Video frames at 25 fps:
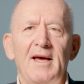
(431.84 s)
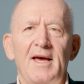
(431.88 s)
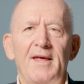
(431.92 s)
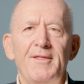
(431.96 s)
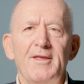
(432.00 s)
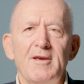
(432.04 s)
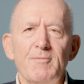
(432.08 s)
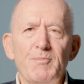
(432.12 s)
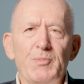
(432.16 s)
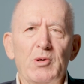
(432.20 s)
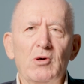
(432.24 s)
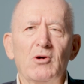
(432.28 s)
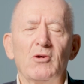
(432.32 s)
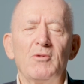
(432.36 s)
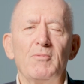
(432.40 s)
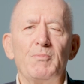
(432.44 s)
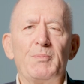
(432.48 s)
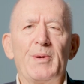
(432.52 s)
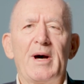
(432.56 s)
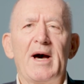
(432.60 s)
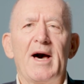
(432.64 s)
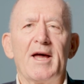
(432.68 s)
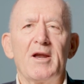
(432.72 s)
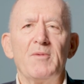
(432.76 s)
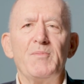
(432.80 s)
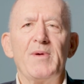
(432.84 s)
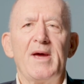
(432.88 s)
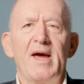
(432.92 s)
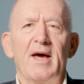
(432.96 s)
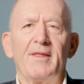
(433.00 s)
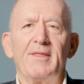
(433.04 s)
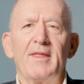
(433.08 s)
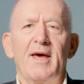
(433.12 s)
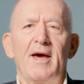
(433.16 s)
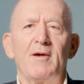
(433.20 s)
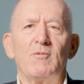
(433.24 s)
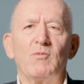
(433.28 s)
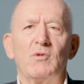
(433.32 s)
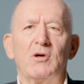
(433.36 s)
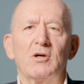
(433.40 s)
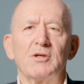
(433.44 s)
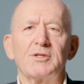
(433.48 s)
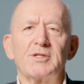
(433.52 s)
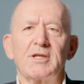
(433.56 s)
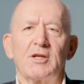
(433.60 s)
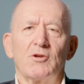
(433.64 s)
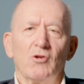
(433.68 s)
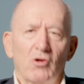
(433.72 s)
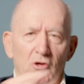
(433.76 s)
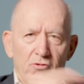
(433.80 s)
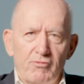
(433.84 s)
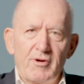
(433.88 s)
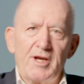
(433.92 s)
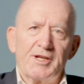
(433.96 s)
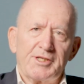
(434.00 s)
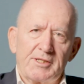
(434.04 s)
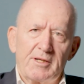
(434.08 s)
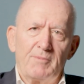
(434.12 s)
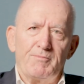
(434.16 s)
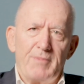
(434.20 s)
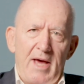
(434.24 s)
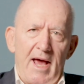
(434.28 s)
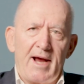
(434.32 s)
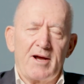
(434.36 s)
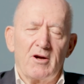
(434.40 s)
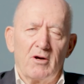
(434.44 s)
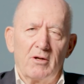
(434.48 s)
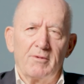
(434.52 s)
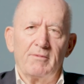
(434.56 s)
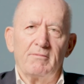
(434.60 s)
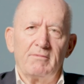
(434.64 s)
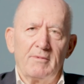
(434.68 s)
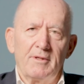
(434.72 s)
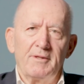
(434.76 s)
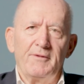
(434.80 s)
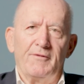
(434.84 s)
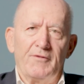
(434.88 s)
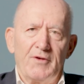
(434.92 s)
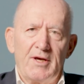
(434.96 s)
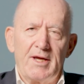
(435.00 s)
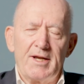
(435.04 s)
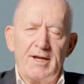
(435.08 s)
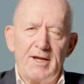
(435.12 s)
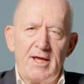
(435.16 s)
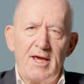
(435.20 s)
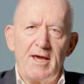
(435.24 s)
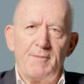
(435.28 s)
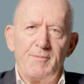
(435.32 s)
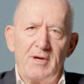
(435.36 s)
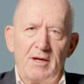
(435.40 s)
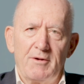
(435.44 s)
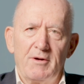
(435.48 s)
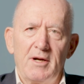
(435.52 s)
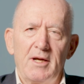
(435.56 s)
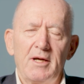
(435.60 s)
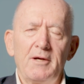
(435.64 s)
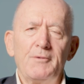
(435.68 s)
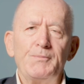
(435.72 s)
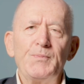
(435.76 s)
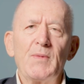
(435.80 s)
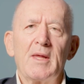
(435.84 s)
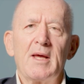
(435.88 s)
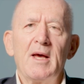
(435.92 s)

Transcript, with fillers: And the important part about that was it all rested back on the Vietnam era,